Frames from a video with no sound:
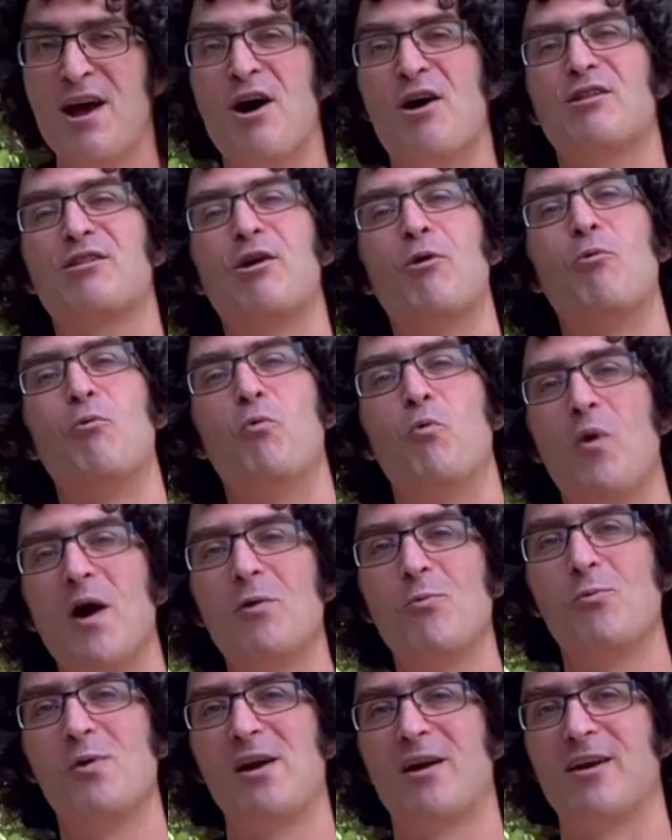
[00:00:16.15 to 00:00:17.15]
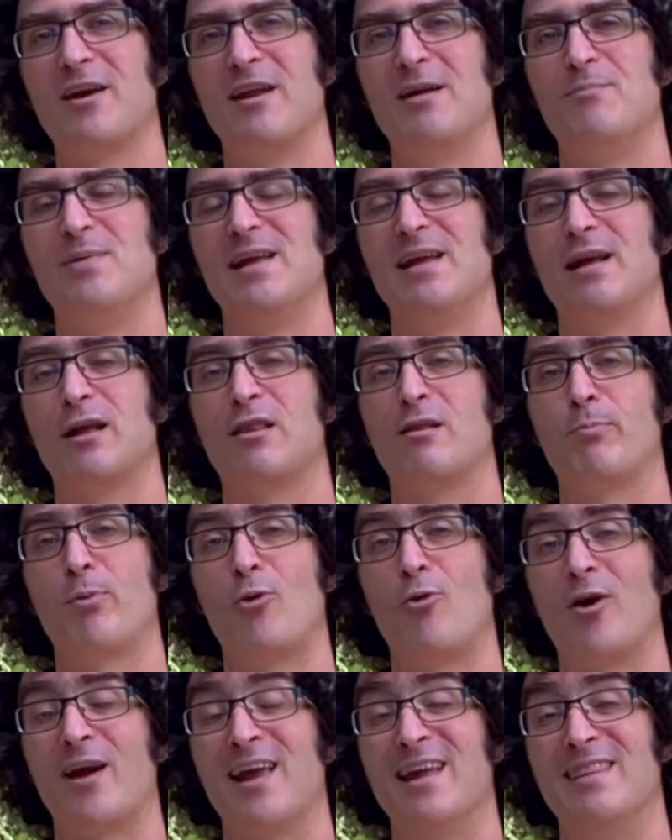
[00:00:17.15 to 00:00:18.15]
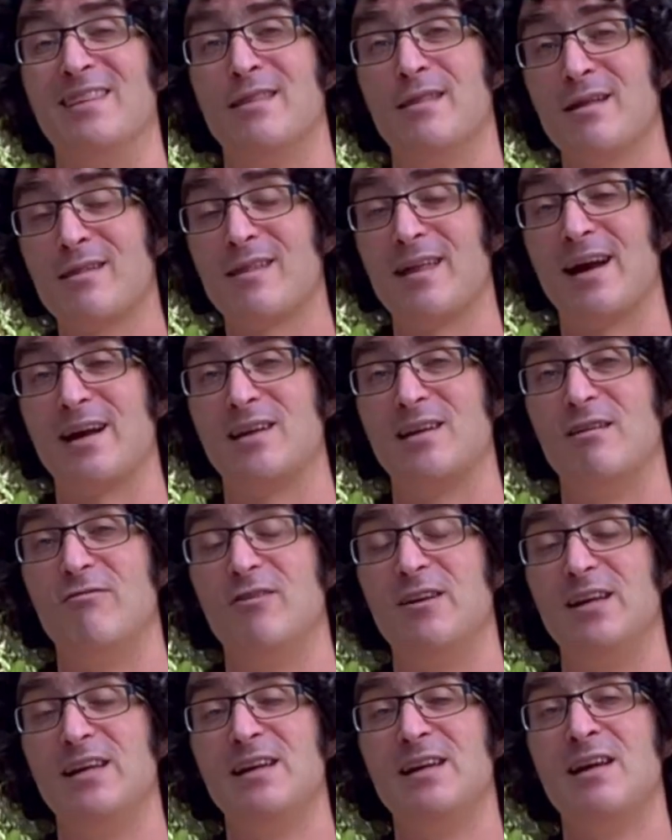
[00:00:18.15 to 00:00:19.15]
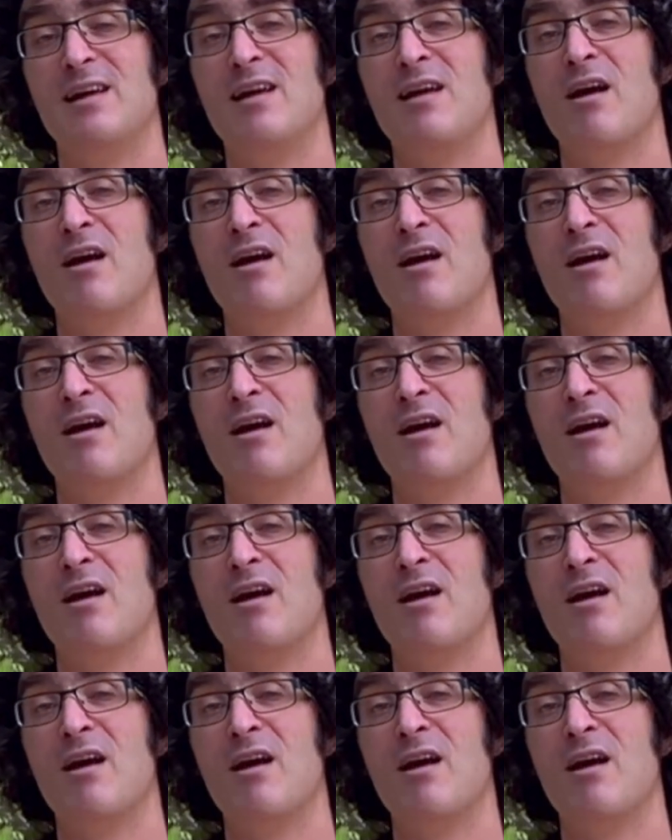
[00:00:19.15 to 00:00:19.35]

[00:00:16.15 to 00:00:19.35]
So what we are going to be exploring in this activity